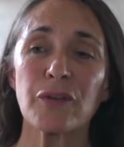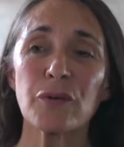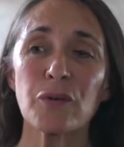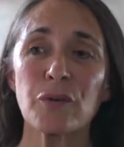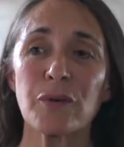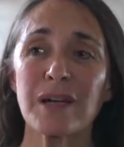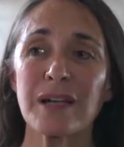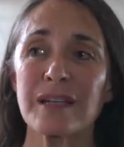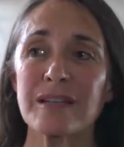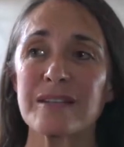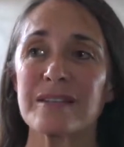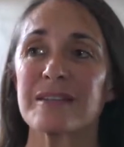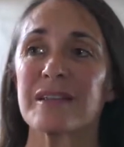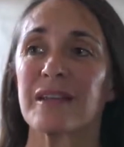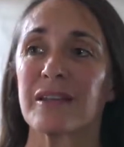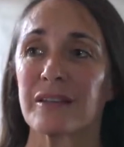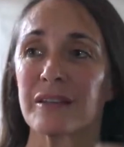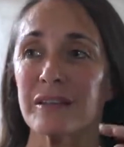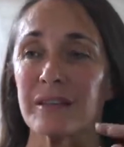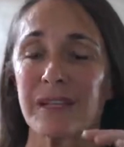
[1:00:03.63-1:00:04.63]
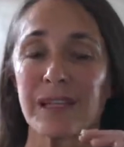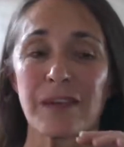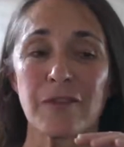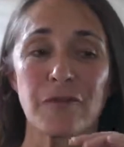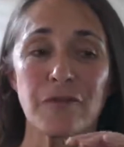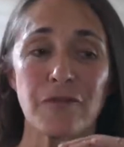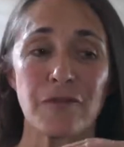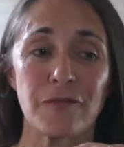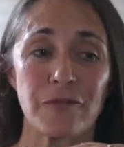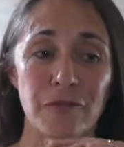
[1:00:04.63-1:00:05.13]
otherwise, they
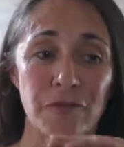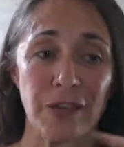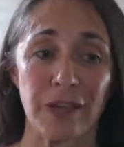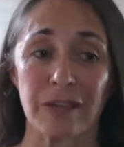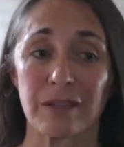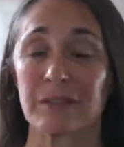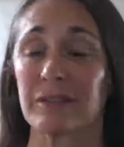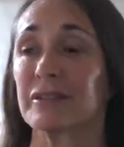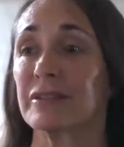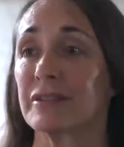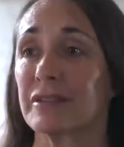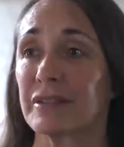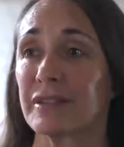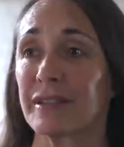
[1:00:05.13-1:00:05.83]
fail.